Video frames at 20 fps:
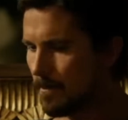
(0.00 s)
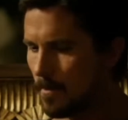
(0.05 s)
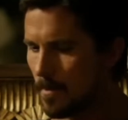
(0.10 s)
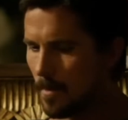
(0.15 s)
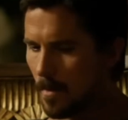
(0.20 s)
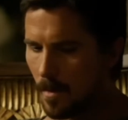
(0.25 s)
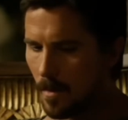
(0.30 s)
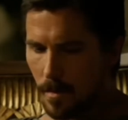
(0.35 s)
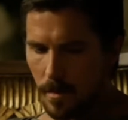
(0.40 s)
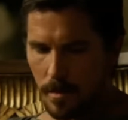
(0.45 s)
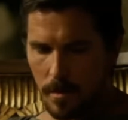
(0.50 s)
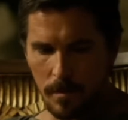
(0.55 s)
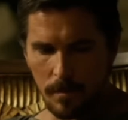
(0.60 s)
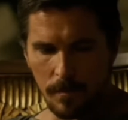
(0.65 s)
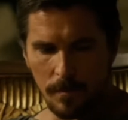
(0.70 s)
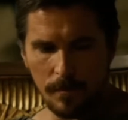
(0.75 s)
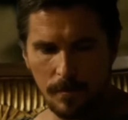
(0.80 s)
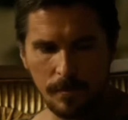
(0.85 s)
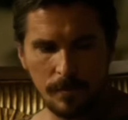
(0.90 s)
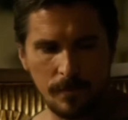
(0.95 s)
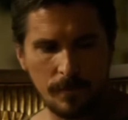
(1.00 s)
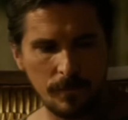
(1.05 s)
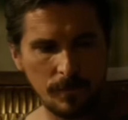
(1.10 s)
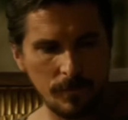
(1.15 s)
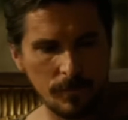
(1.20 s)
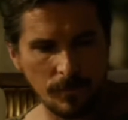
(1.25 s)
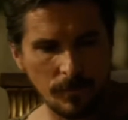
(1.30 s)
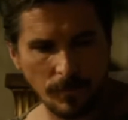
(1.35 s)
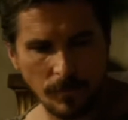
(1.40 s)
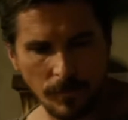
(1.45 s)
person of color,
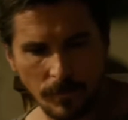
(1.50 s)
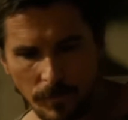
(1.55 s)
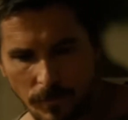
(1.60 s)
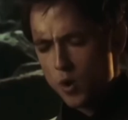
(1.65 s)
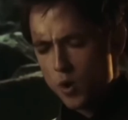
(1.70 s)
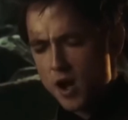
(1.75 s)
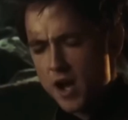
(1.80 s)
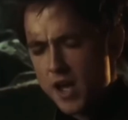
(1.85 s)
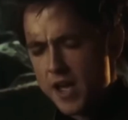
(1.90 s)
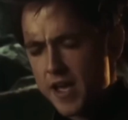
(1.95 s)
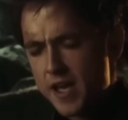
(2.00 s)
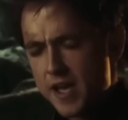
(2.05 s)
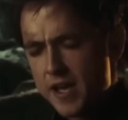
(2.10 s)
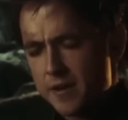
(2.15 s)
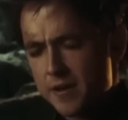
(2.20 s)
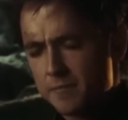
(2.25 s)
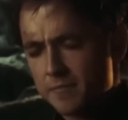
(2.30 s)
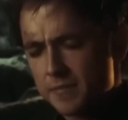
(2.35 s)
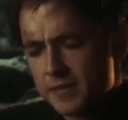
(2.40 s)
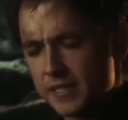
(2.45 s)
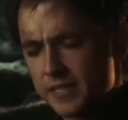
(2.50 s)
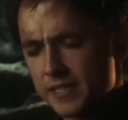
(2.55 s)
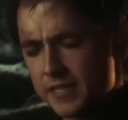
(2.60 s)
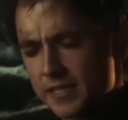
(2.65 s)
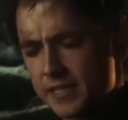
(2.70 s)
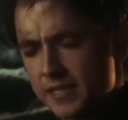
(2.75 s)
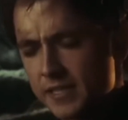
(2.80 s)
minorities, or just